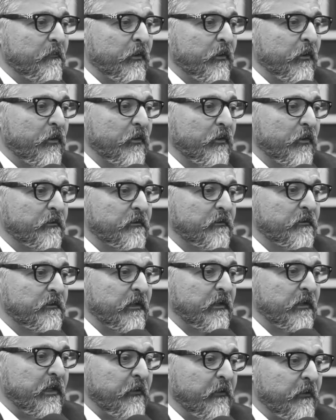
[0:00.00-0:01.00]
Because
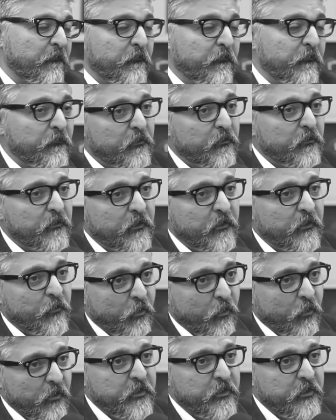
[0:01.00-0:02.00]
if the
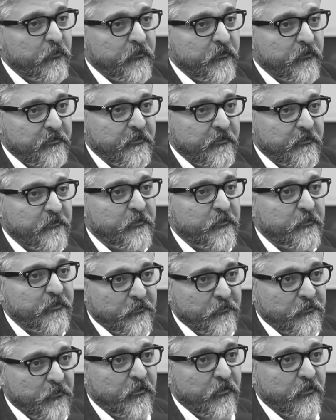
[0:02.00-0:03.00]
quality of assessment
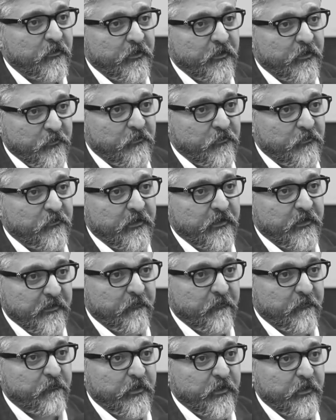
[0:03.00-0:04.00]
is good, then as
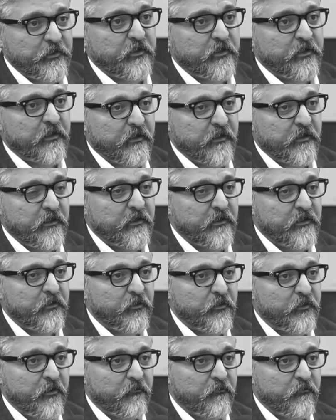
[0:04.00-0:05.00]
I mentioned earlier,
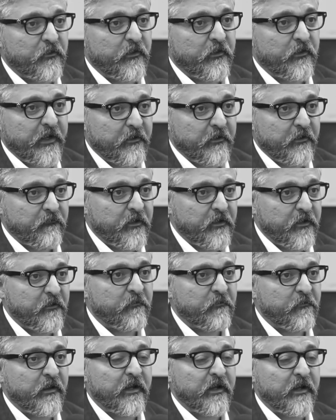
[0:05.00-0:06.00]
you give the right
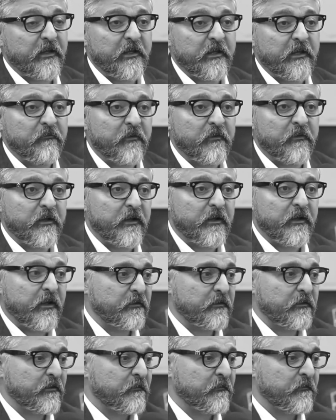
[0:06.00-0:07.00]
feedback, even it
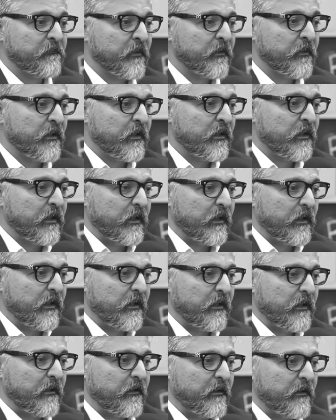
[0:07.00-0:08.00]
has
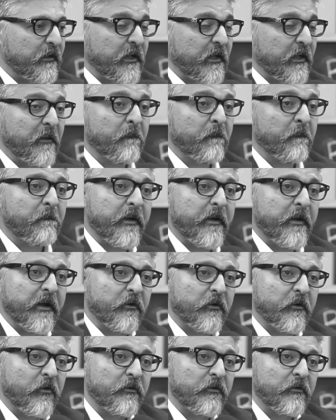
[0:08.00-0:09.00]
an
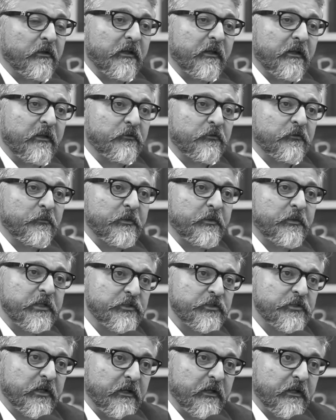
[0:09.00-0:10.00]
impact on the classroom
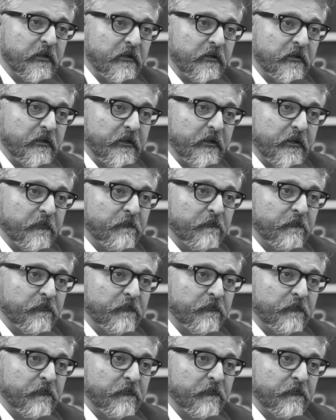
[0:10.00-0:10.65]
teaching and learning.